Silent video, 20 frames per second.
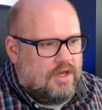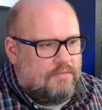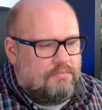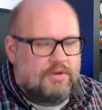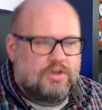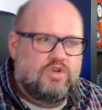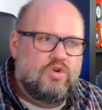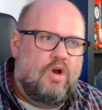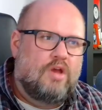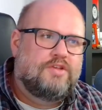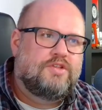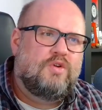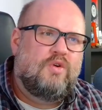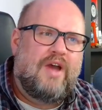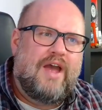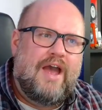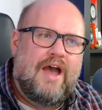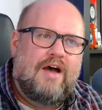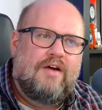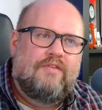but you also
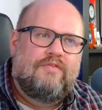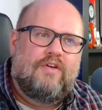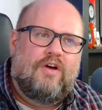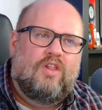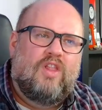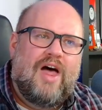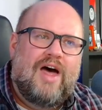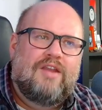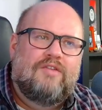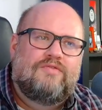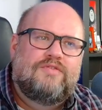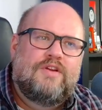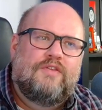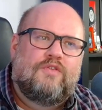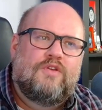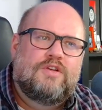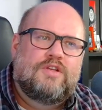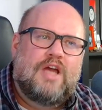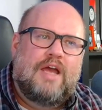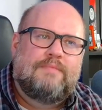have a lot of
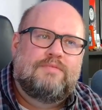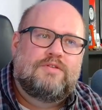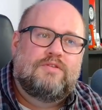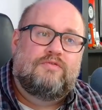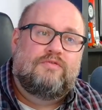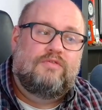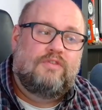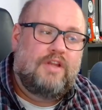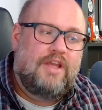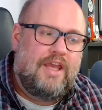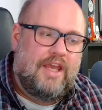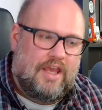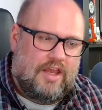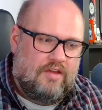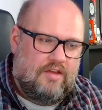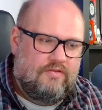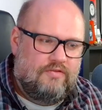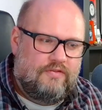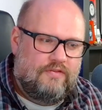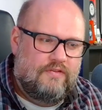different types of
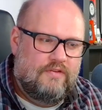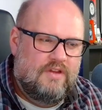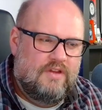leave,